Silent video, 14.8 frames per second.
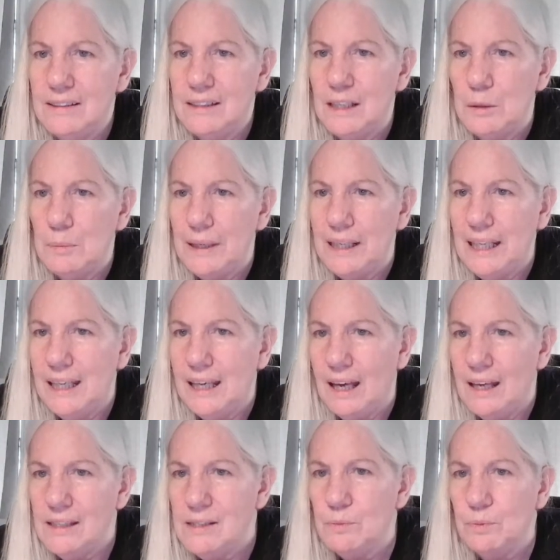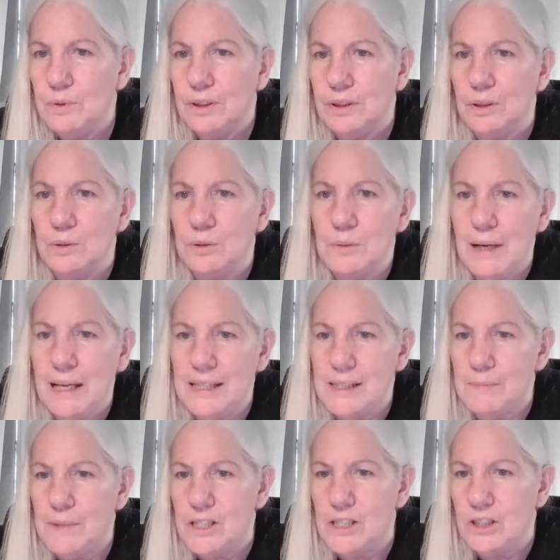Does anybody guess who
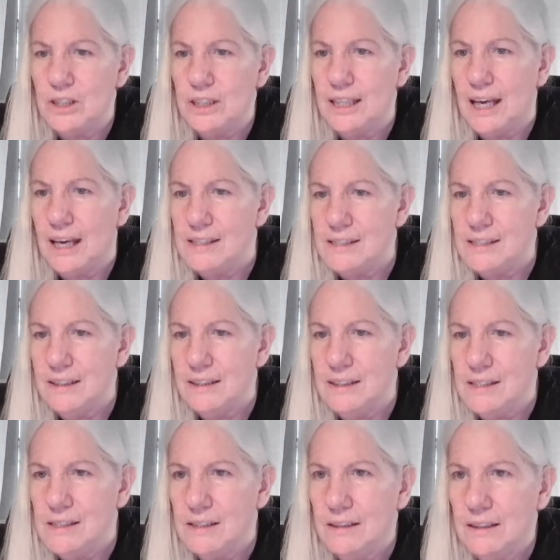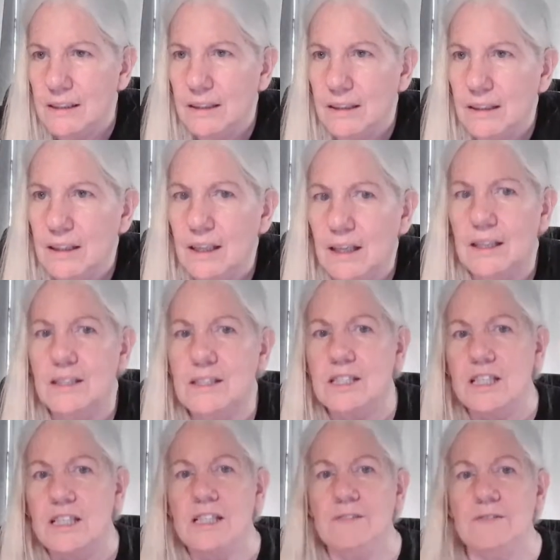my special guest is?
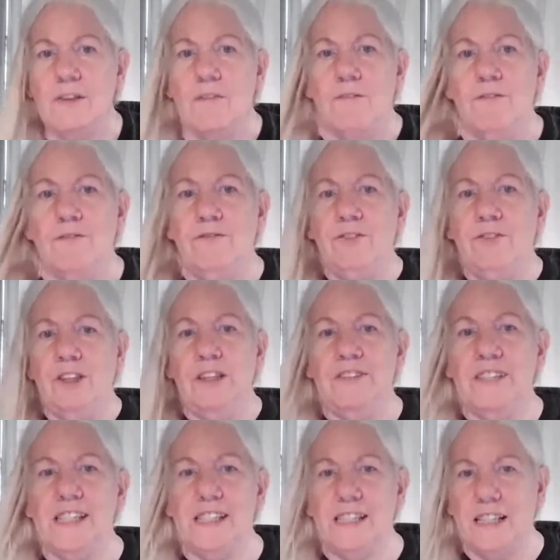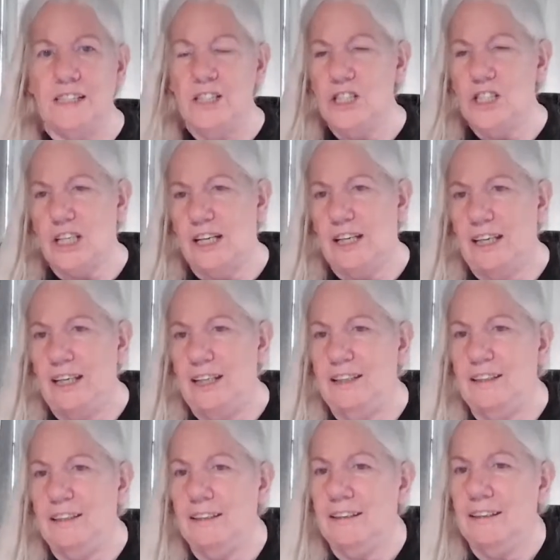She's full of
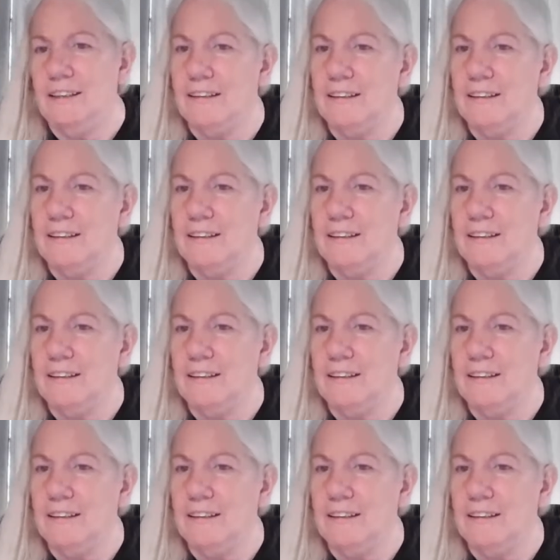sunshine.